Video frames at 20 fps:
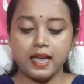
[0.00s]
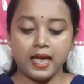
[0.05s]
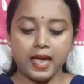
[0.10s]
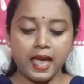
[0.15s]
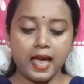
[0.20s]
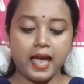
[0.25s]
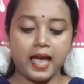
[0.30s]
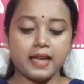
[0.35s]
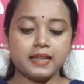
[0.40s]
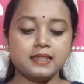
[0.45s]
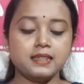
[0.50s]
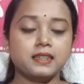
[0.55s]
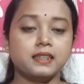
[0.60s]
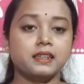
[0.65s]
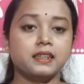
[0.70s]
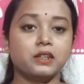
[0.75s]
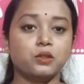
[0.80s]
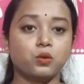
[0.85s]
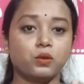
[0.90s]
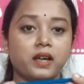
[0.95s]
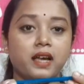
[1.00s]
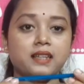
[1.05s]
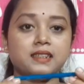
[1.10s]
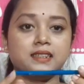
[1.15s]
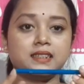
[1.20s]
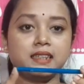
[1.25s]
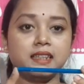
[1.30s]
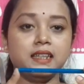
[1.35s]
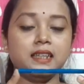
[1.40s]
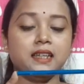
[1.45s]
And you can
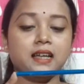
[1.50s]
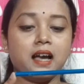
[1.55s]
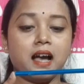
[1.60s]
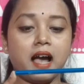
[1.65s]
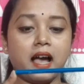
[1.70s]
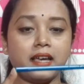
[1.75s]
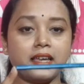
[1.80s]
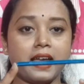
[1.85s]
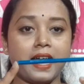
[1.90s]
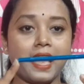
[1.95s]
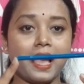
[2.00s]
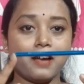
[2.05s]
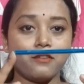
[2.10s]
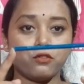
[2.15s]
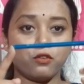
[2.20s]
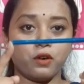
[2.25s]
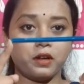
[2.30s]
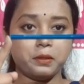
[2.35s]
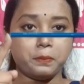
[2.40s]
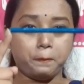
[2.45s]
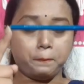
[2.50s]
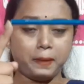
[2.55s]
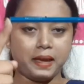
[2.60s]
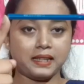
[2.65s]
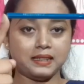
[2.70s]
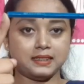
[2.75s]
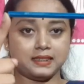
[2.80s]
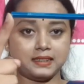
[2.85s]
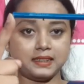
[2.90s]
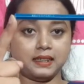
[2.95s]
see I have one
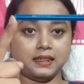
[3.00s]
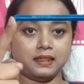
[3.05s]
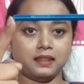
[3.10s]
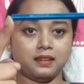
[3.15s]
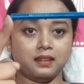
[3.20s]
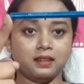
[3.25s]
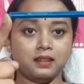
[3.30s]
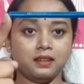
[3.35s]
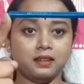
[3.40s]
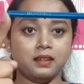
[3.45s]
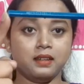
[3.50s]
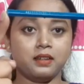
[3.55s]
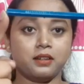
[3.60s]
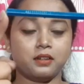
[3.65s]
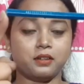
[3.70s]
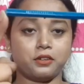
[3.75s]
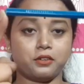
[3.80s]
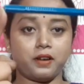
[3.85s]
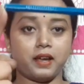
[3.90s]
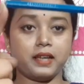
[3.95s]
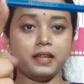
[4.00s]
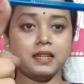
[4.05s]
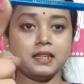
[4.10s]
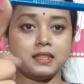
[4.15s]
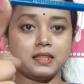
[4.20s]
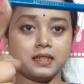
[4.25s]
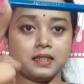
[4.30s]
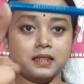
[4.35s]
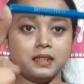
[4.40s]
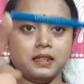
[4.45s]
pencil,
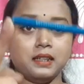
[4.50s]
right?